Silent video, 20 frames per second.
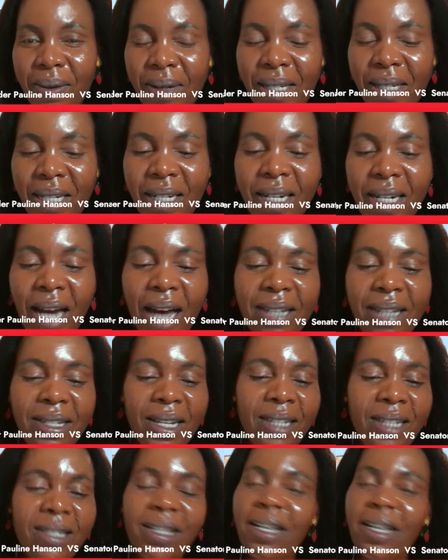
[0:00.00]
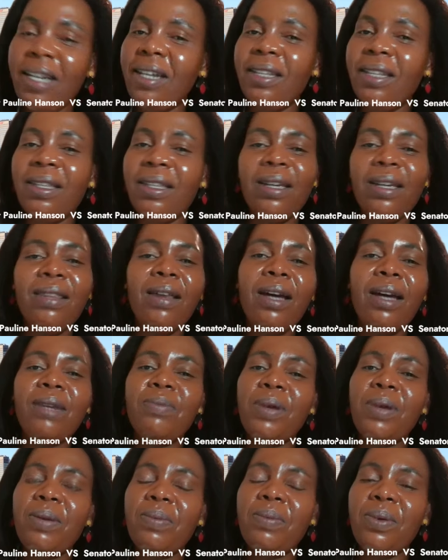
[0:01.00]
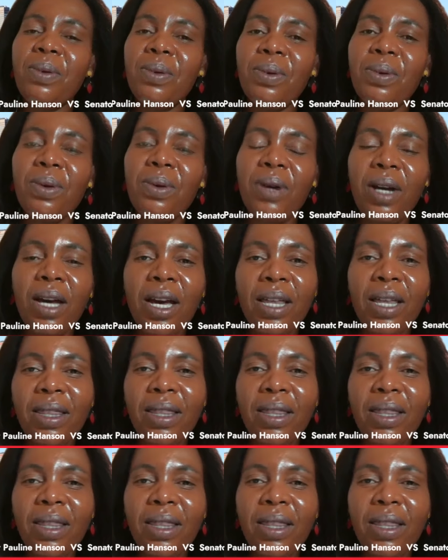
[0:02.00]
It wasn't assessing anything that people,